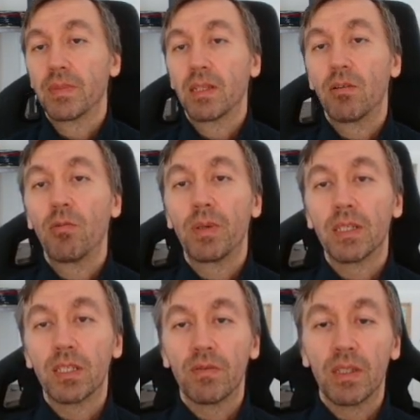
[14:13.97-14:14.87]

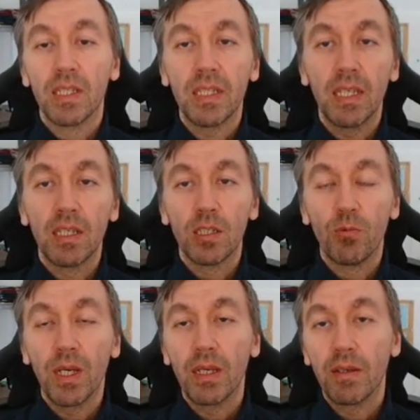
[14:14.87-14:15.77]
openness of this king is
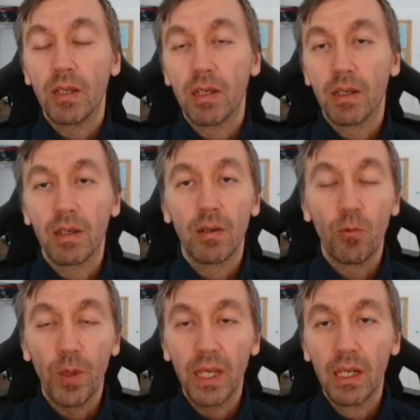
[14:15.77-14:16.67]
way
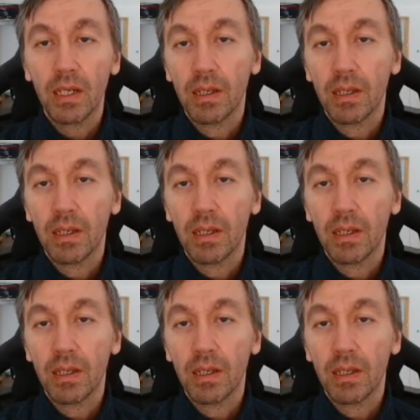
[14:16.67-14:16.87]
weak.